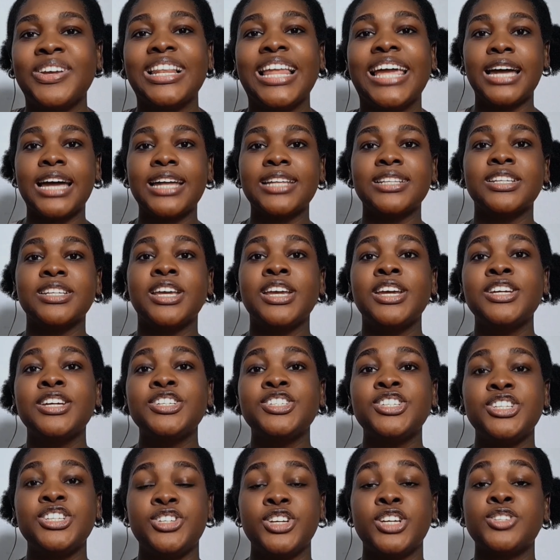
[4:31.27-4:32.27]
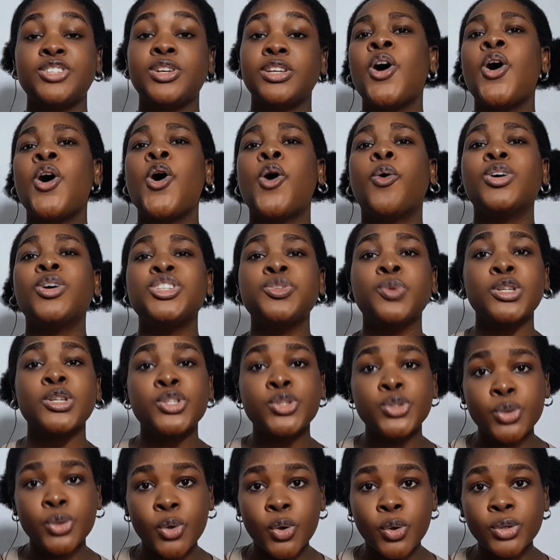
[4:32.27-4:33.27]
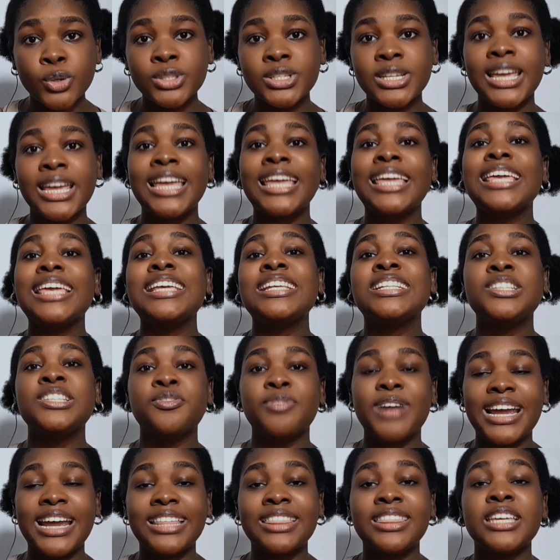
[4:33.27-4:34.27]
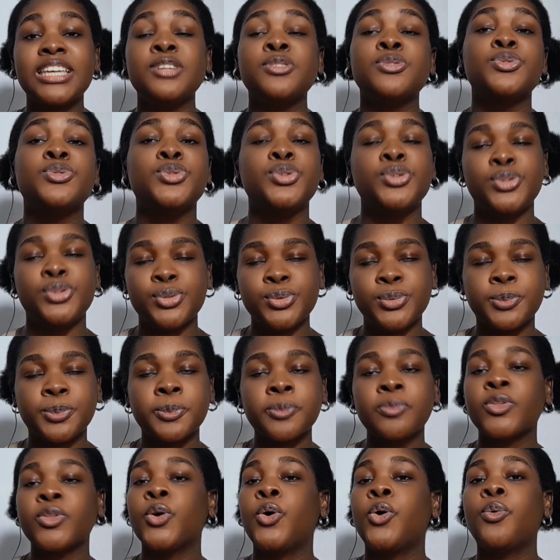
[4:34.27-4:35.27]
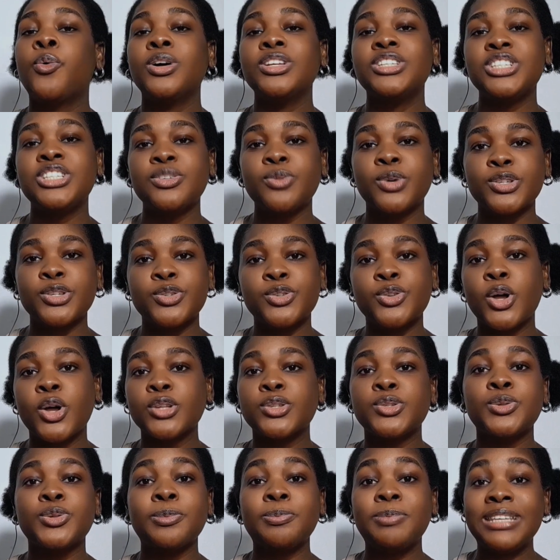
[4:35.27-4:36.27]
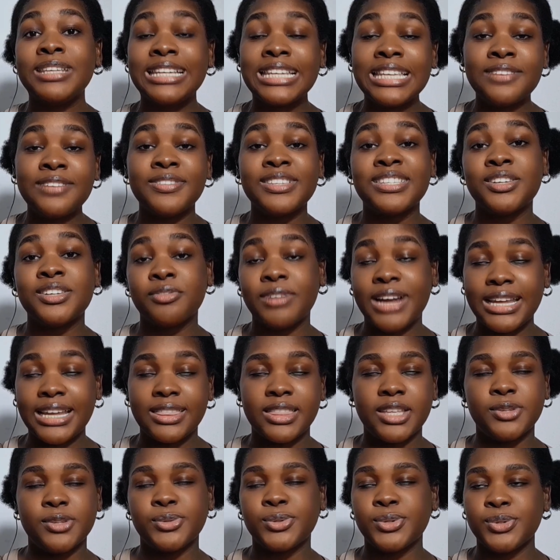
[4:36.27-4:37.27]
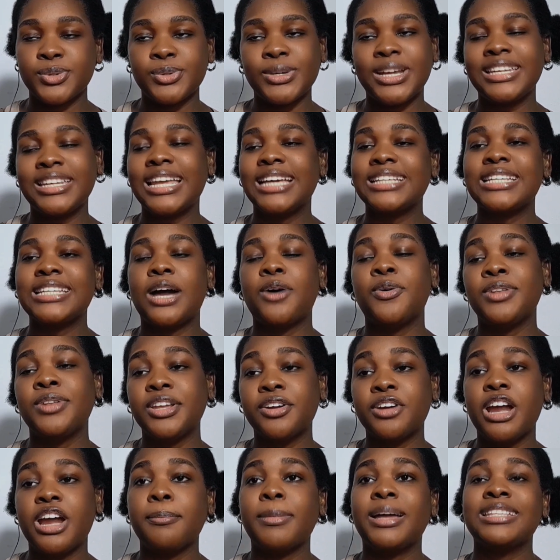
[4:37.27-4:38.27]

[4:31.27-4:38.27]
Like that, she just does what she was told is the right thing to do, or what she was taught to believe is the right thing to do, and that's her only crime.